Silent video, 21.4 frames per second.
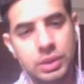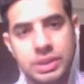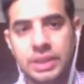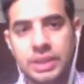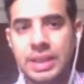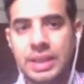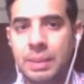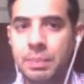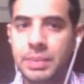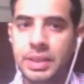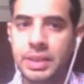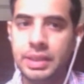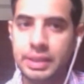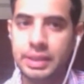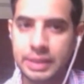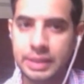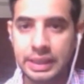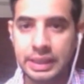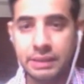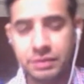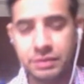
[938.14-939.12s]
temporary
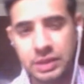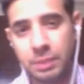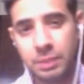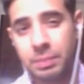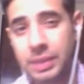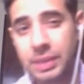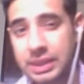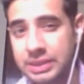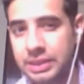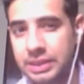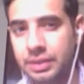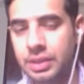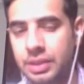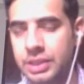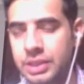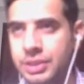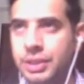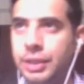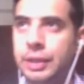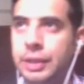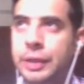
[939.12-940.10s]
thing. If somebody is
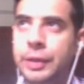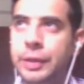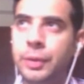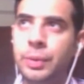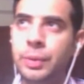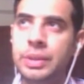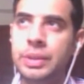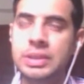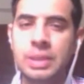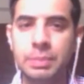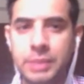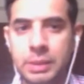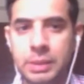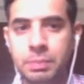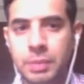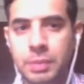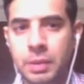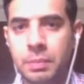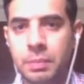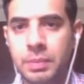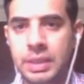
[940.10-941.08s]
interested in doing something
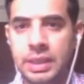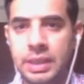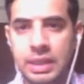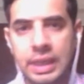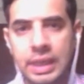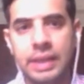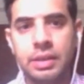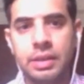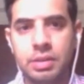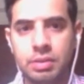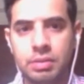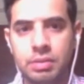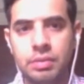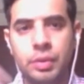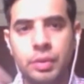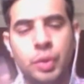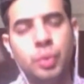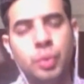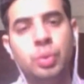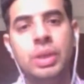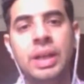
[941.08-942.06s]
permanent, like
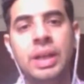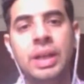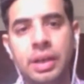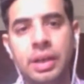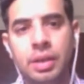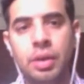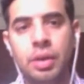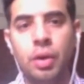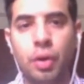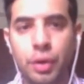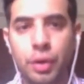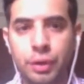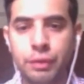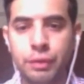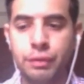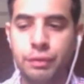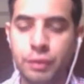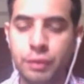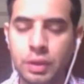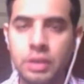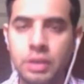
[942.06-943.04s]
do they get a lot
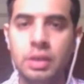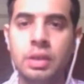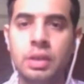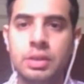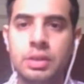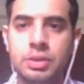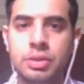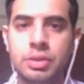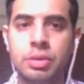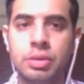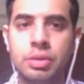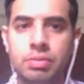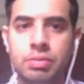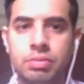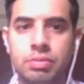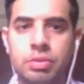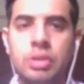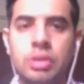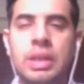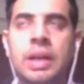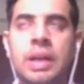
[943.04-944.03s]
of work so
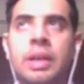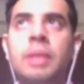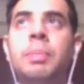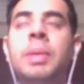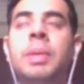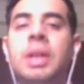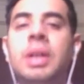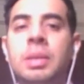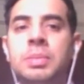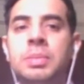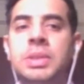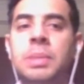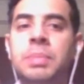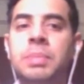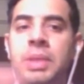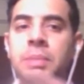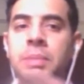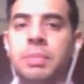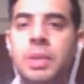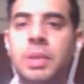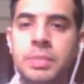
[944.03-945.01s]
that it becomes
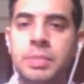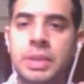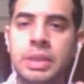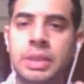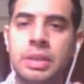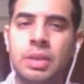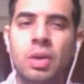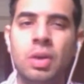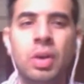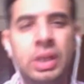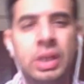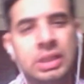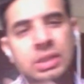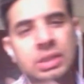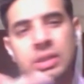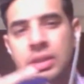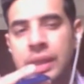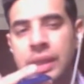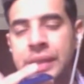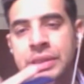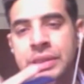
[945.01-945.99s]
something permanent, or
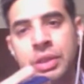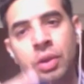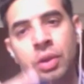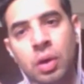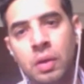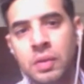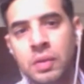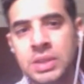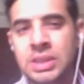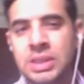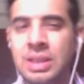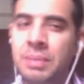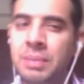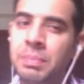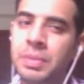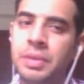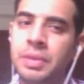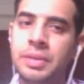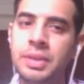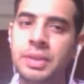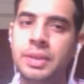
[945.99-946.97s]
is it always
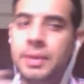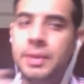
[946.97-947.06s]
temporary?